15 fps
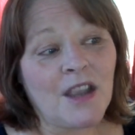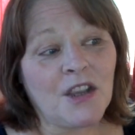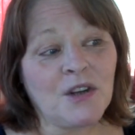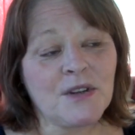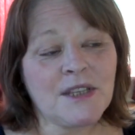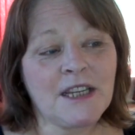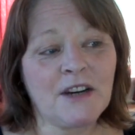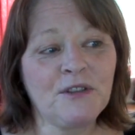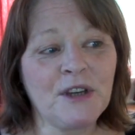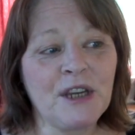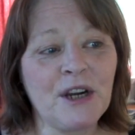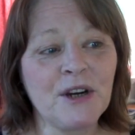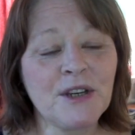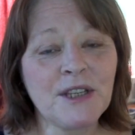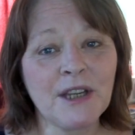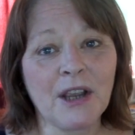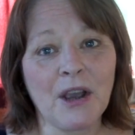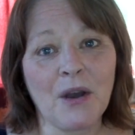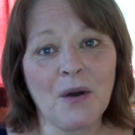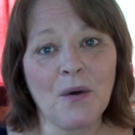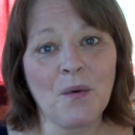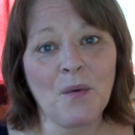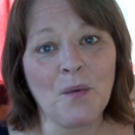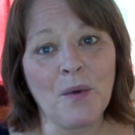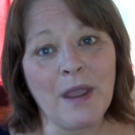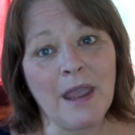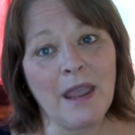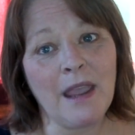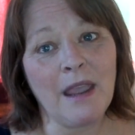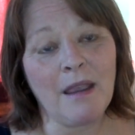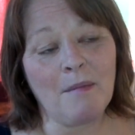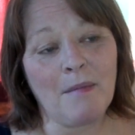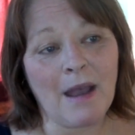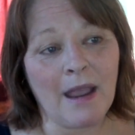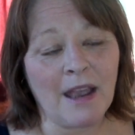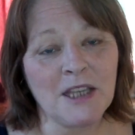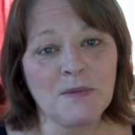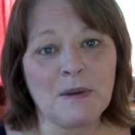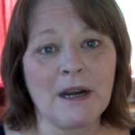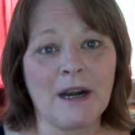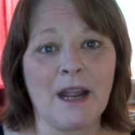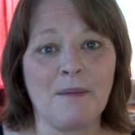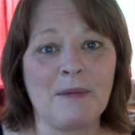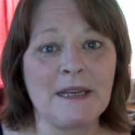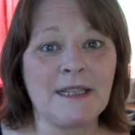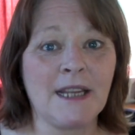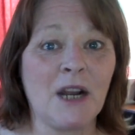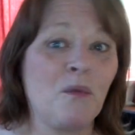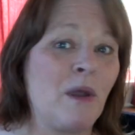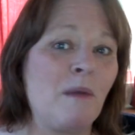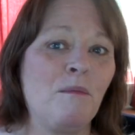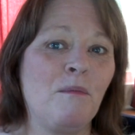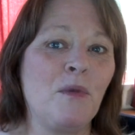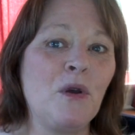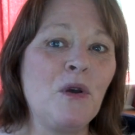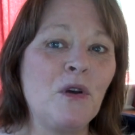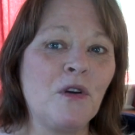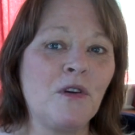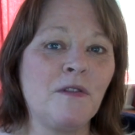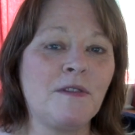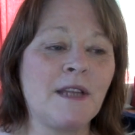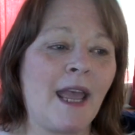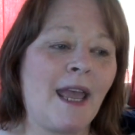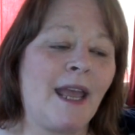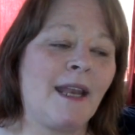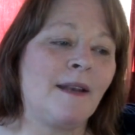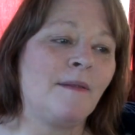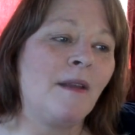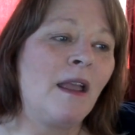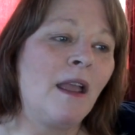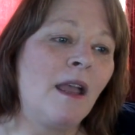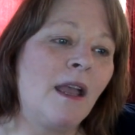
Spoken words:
several years ago, my husband and I, my son, we moved, and